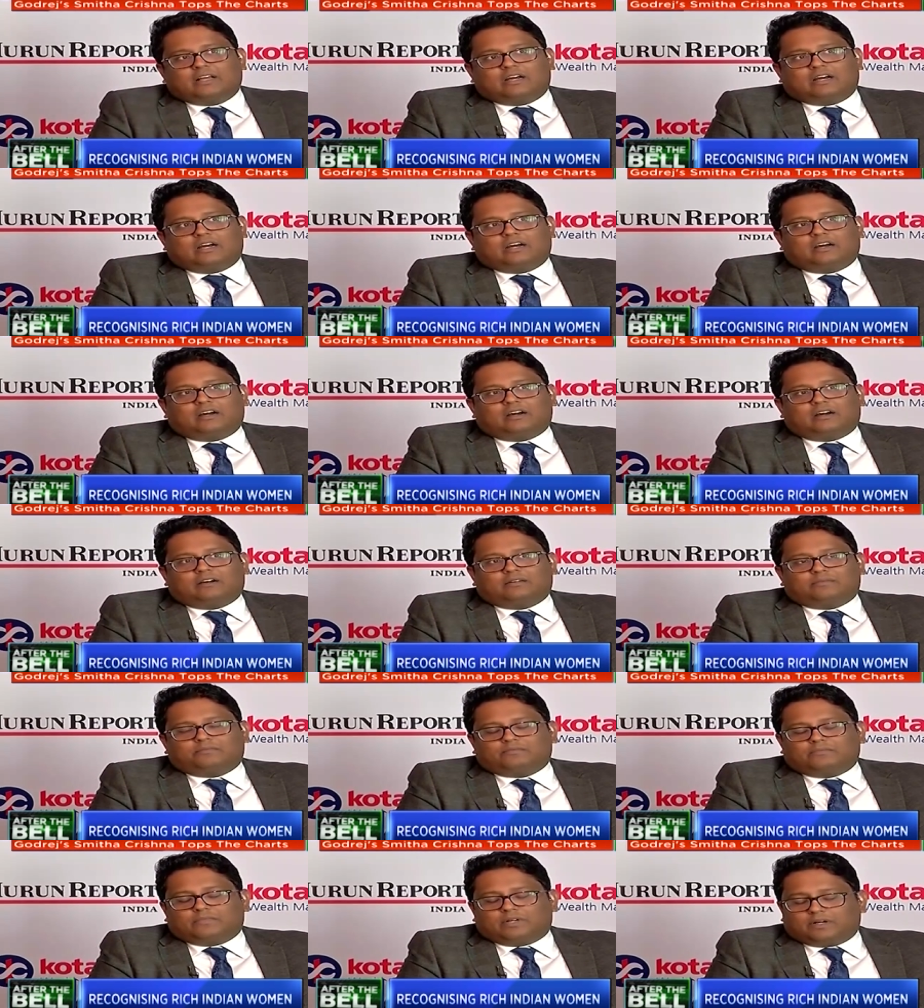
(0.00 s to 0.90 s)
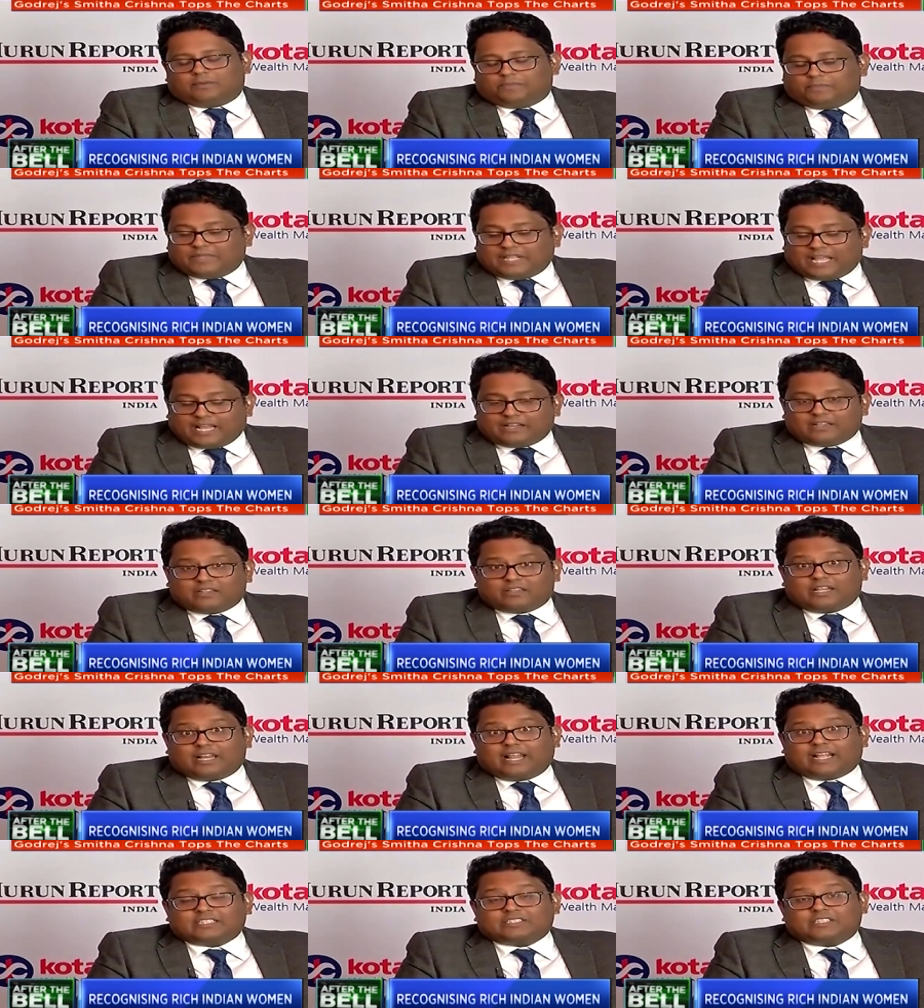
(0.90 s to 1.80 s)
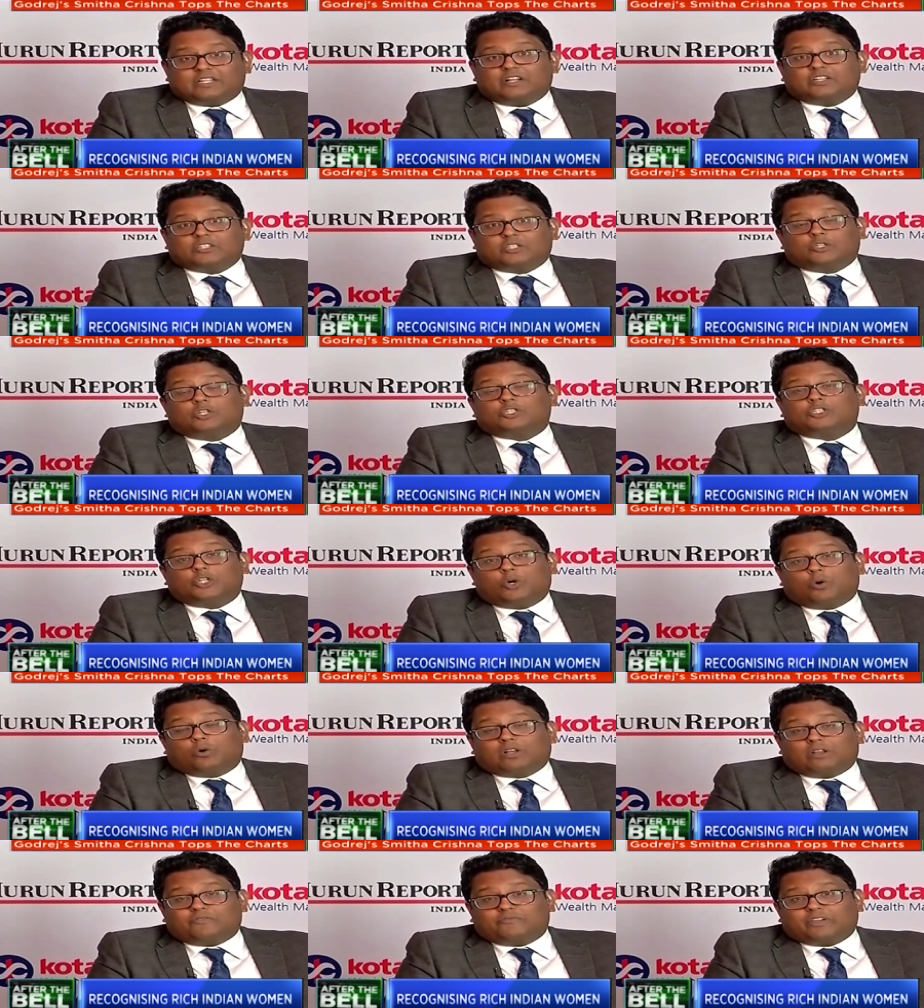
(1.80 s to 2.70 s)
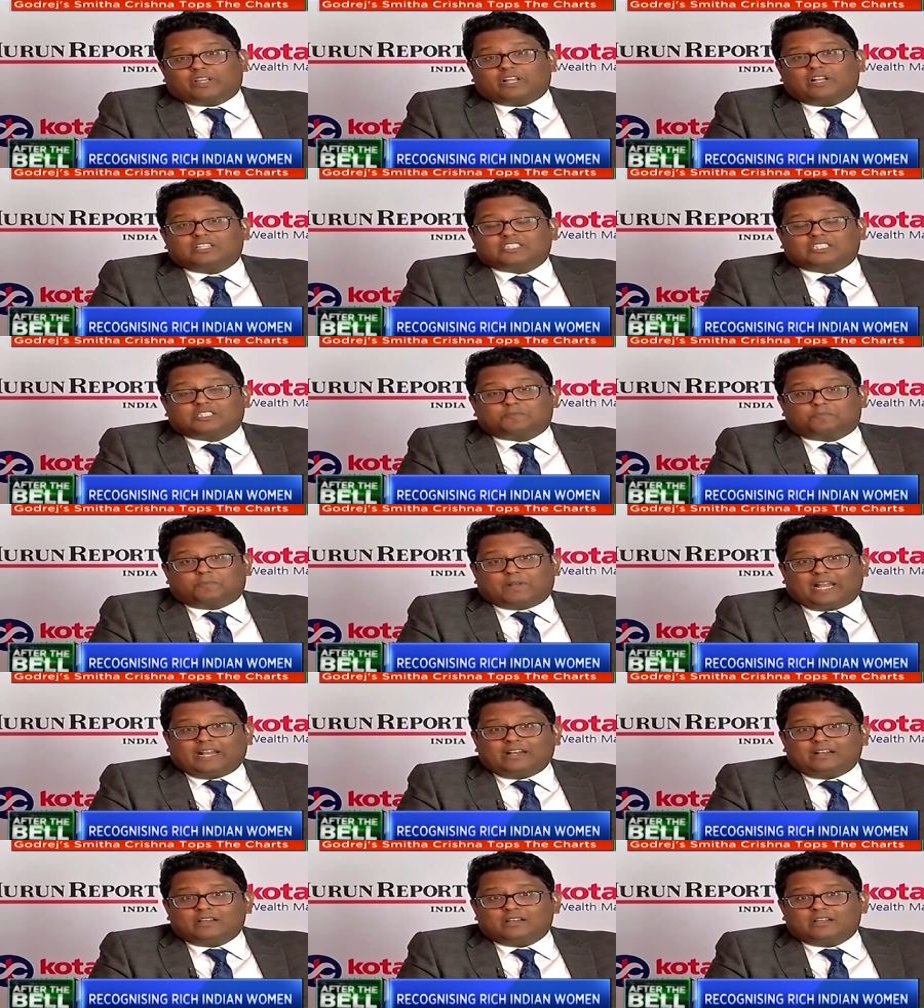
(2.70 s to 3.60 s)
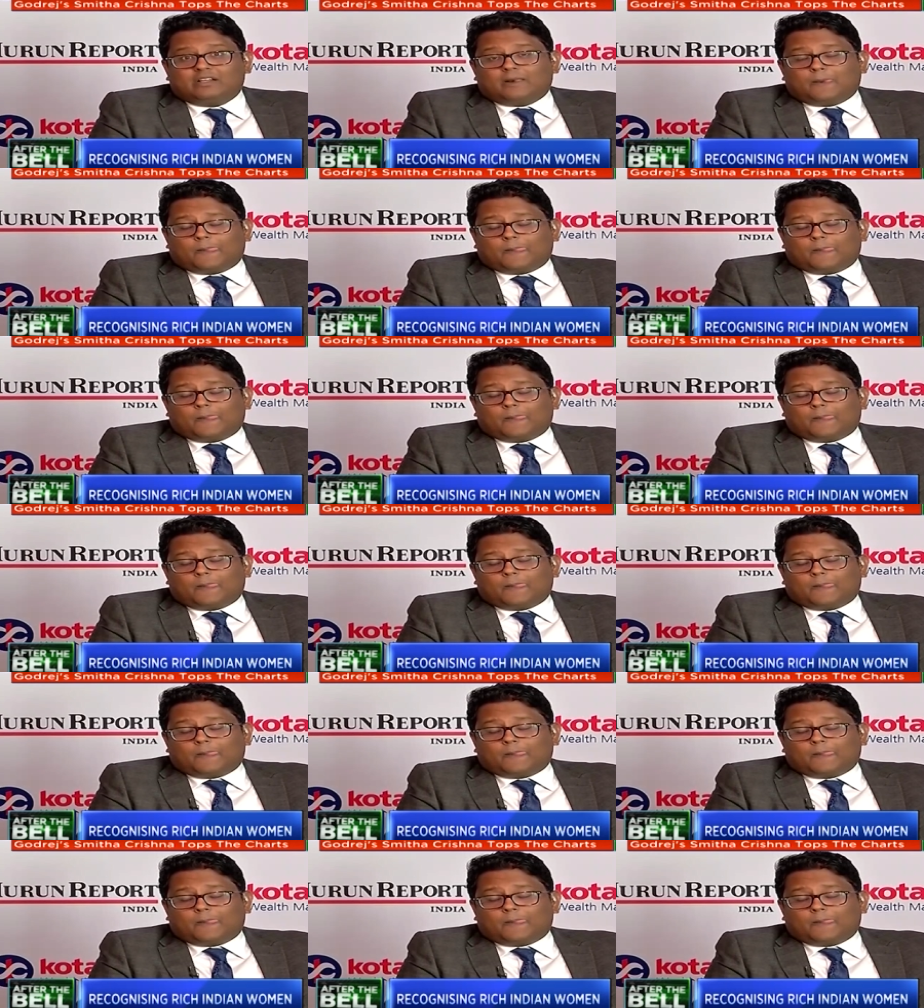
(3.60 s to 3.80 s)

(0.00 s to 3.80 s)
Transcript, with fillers: Then the next thing is on the geographical spread.